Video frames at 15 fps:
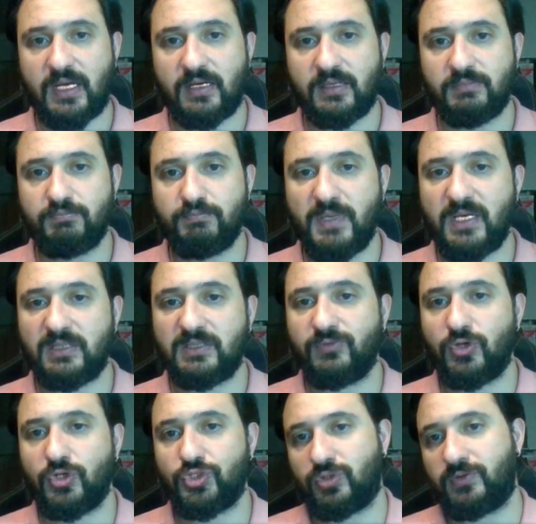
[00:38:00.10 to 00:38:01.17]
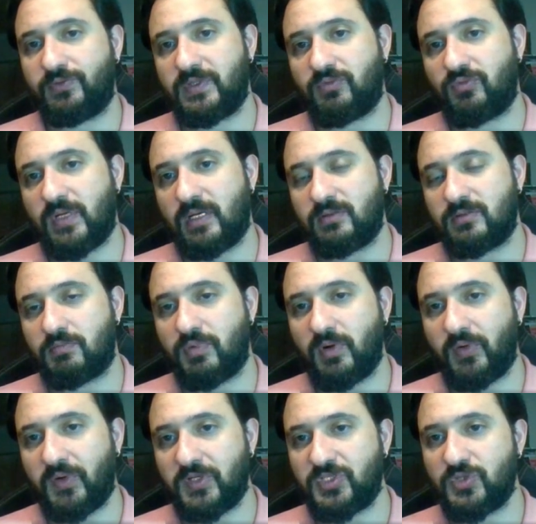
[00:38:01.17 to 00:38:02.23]
unbuilt version of the Rialto
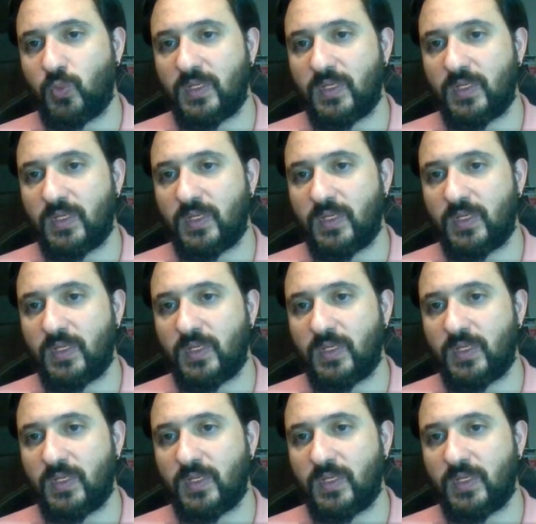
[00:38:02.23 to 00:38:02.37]
Bridge